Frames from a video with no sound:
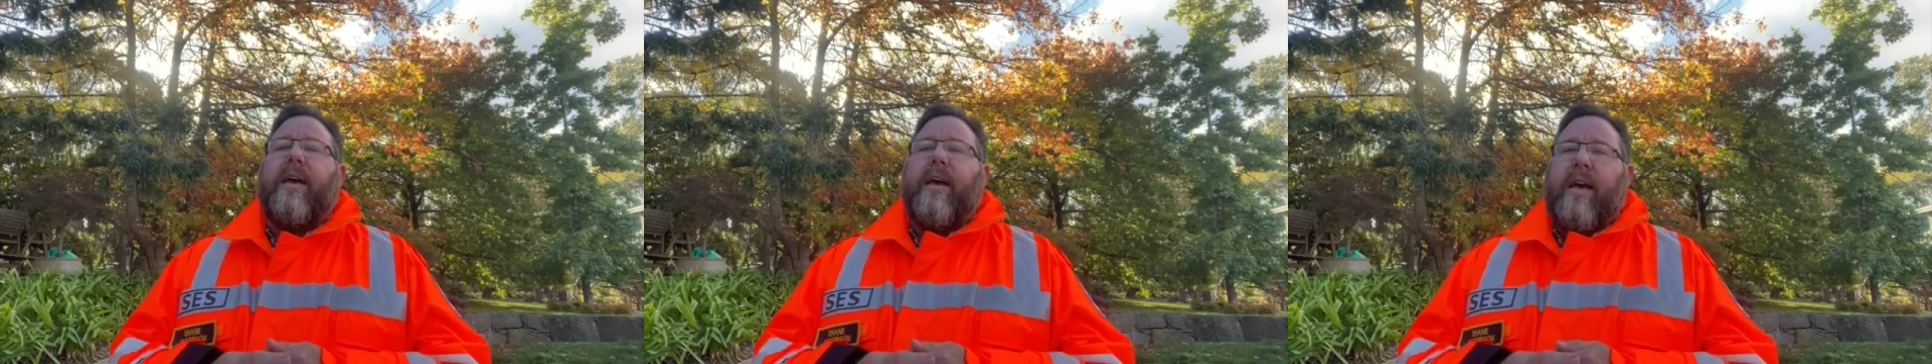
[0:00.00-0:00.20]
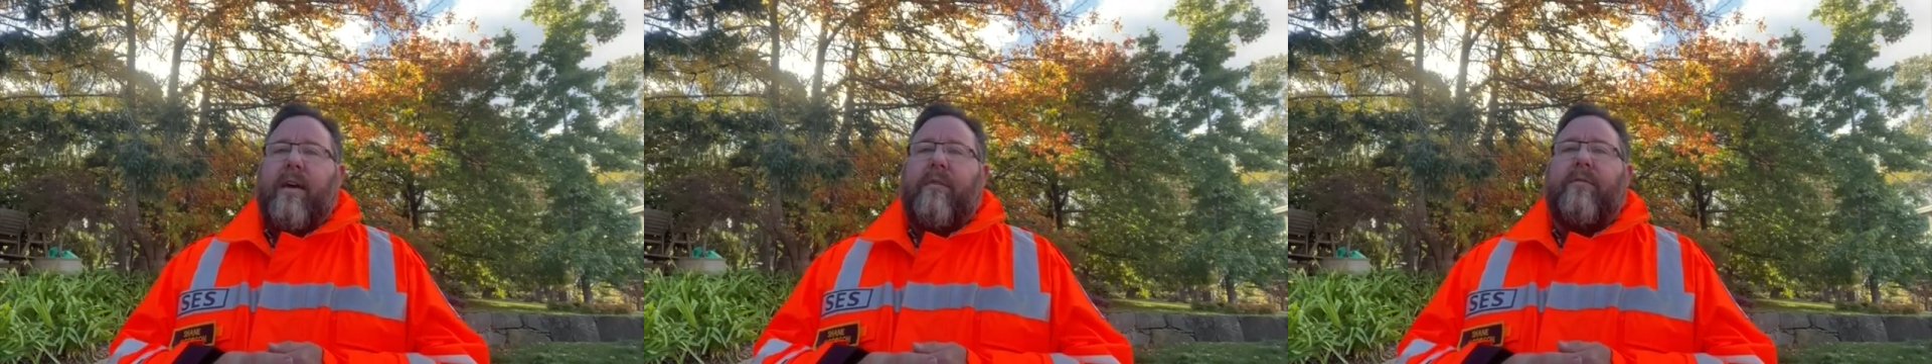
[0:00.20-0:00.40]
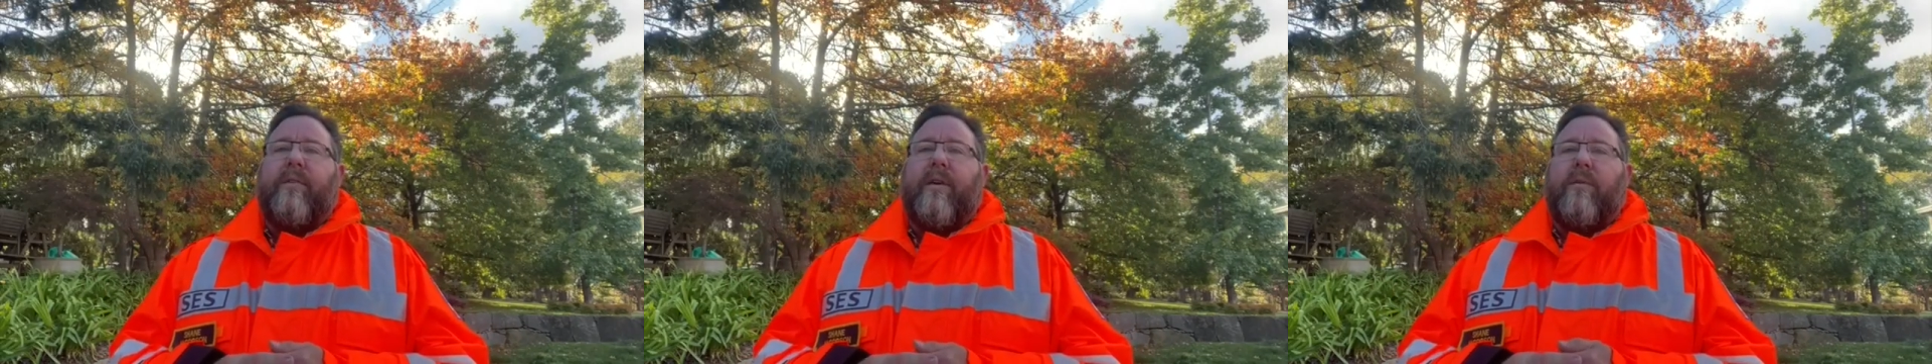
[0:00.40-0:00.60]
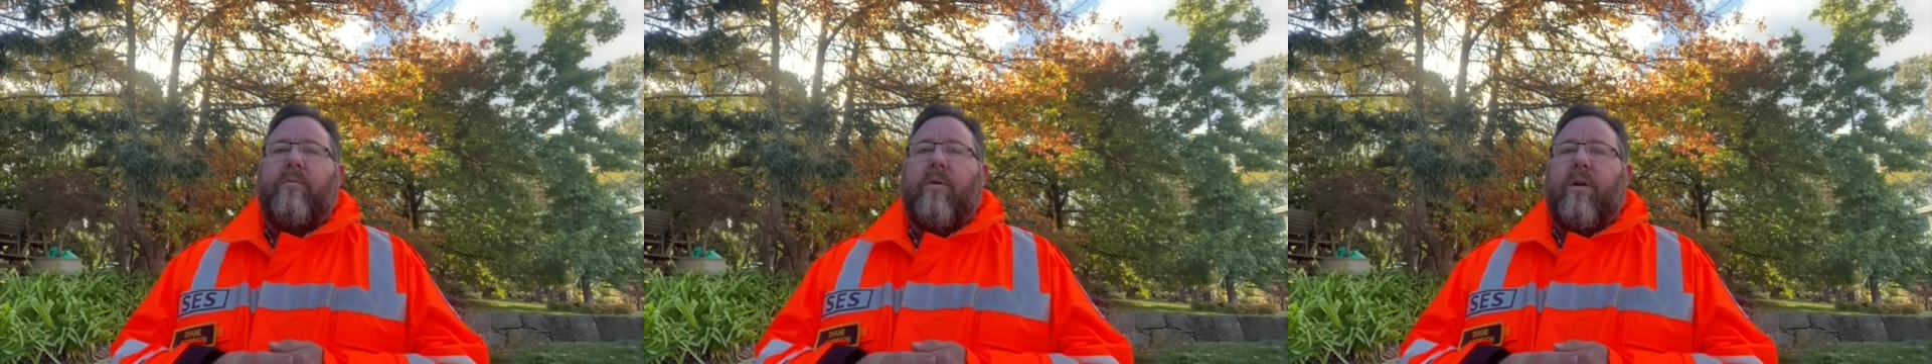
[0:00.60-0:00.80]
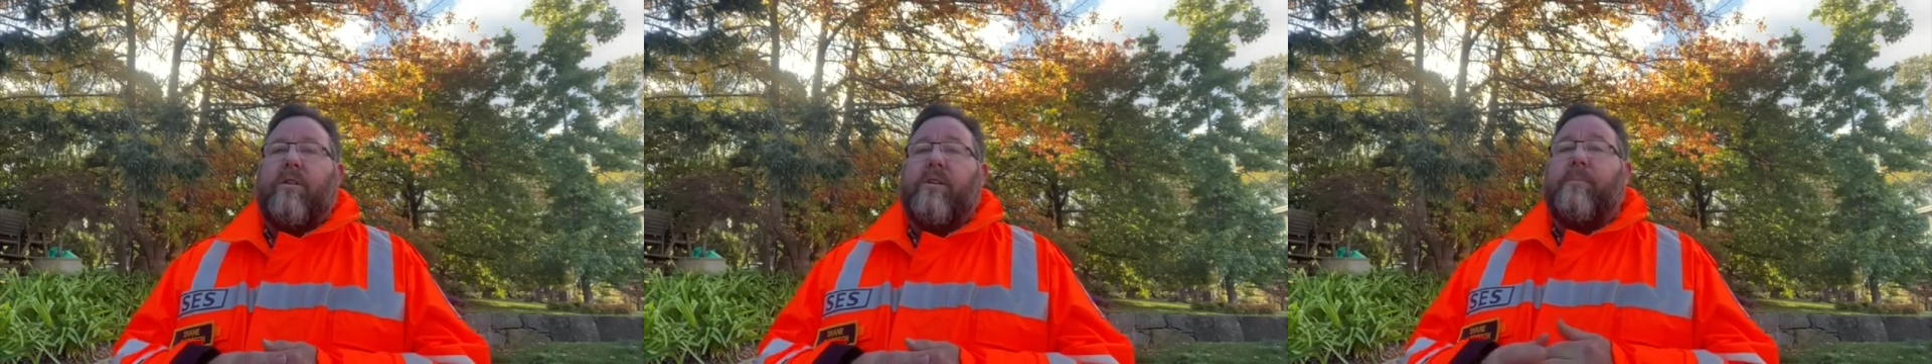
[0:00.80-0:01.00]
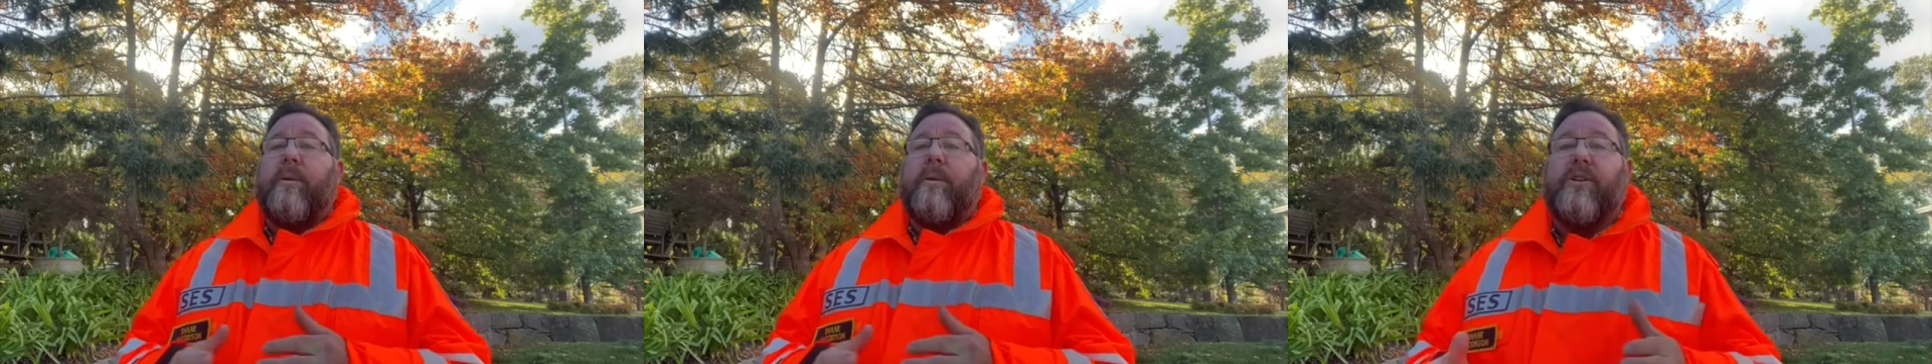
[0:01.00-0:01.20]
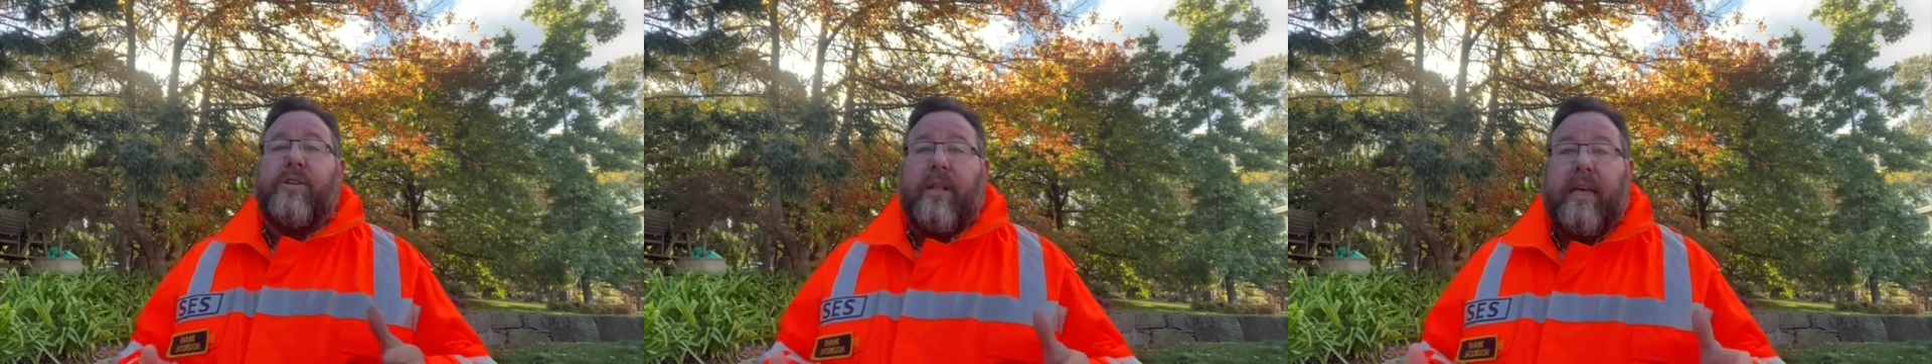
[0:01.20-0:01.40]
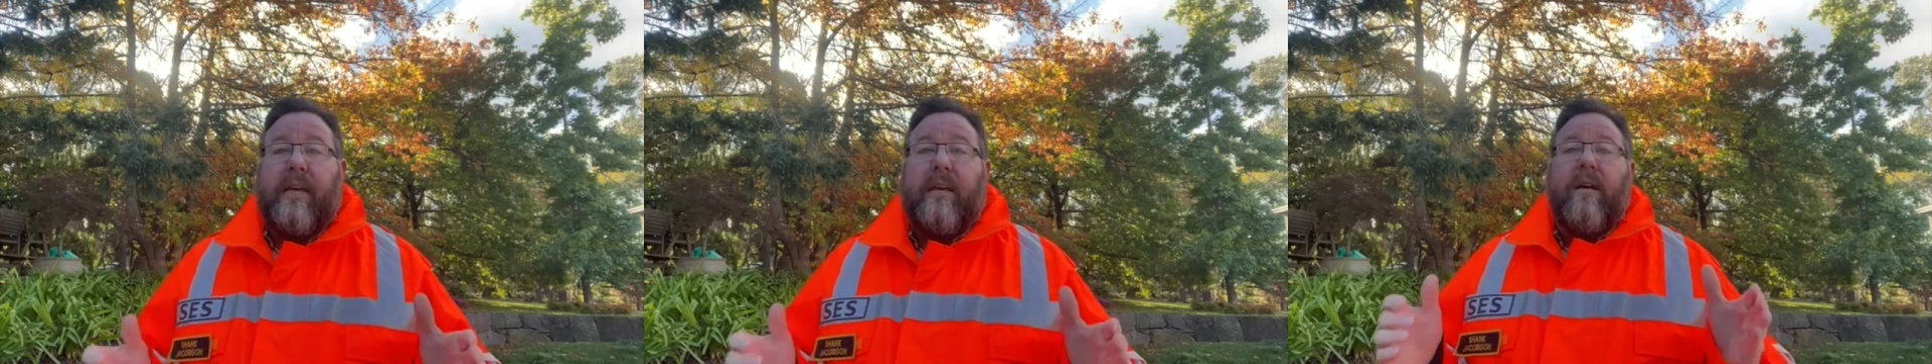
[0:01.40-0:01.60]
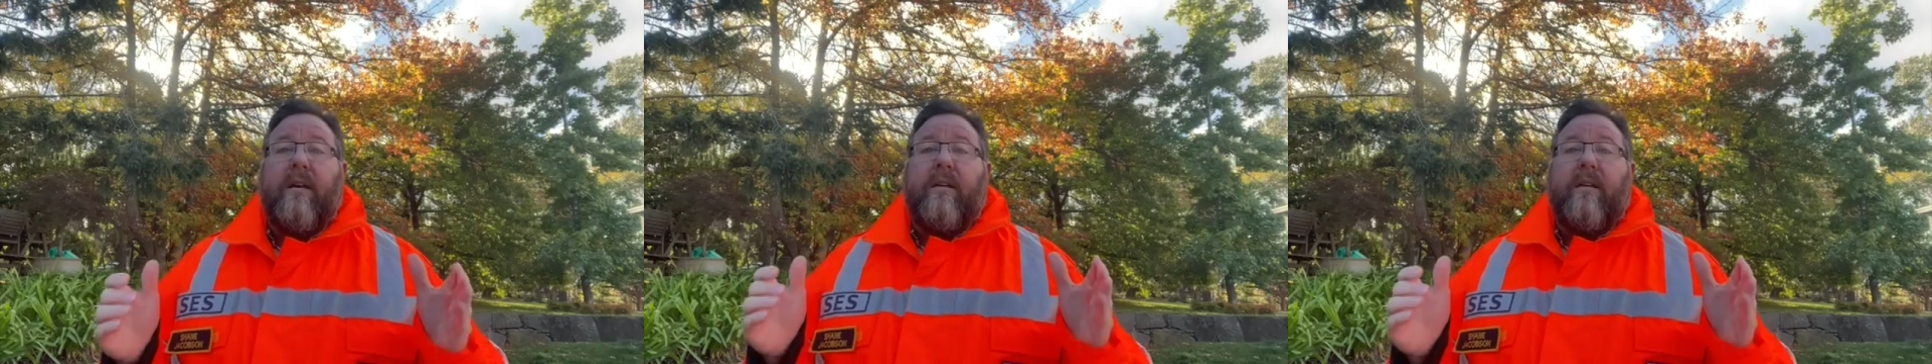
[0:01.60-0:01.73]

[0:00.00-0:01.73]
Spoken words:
Have they what? Especially